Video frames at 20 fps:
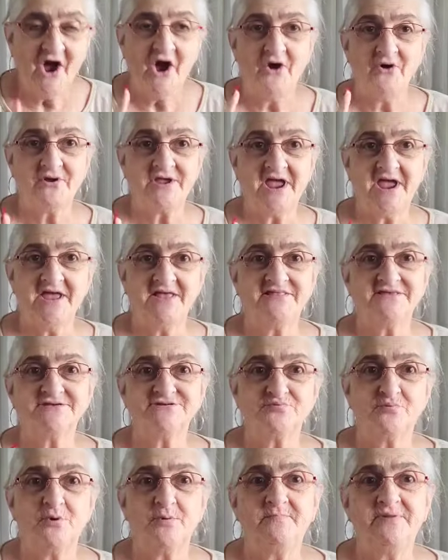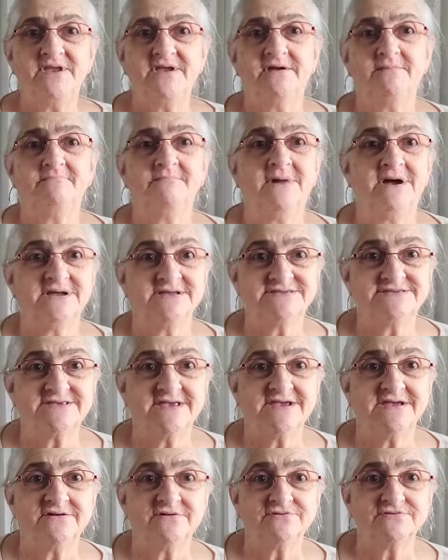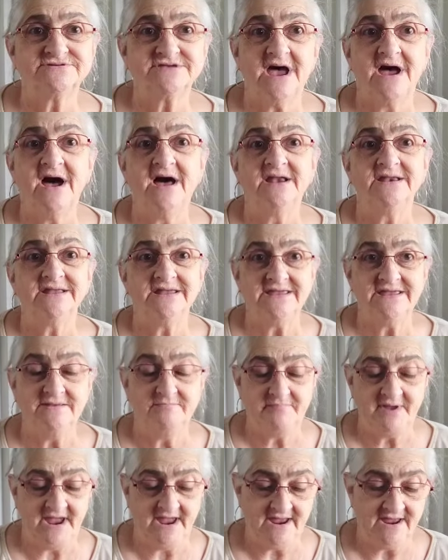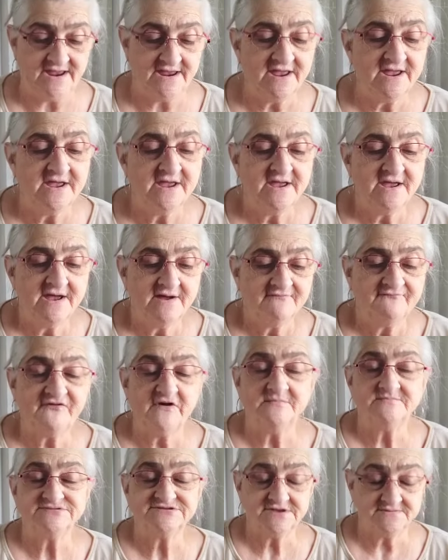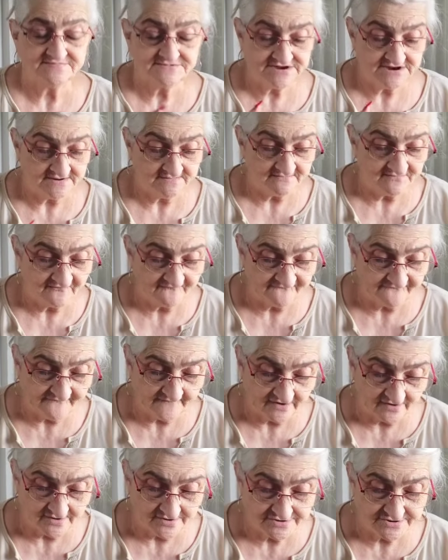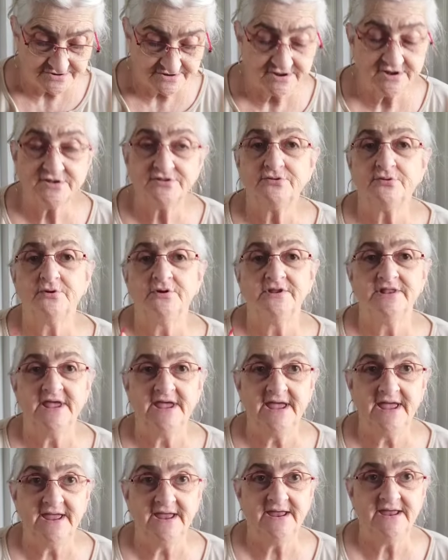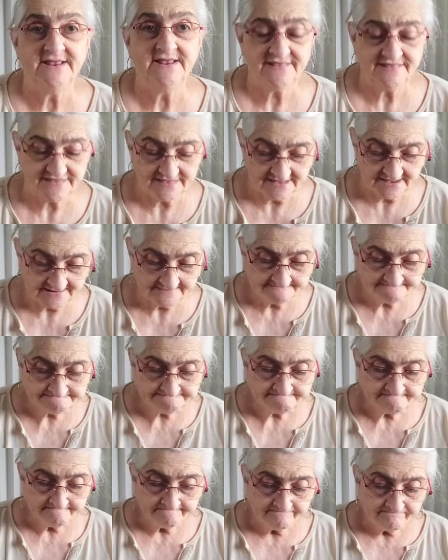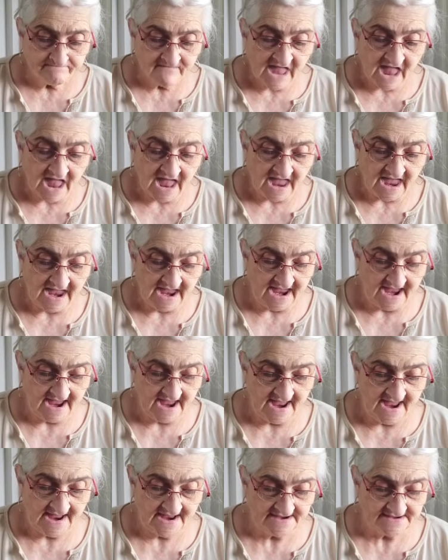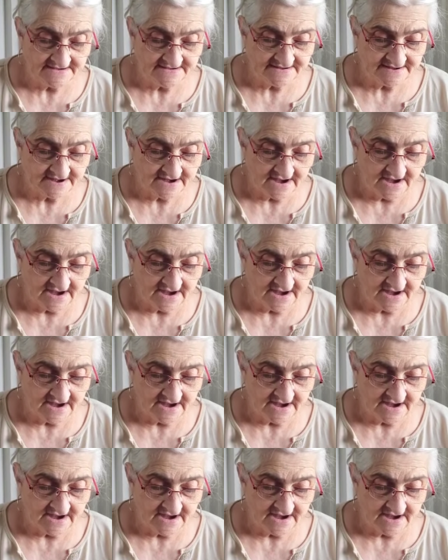okay, this will be my sales on eBay from September 1st through the 8th. And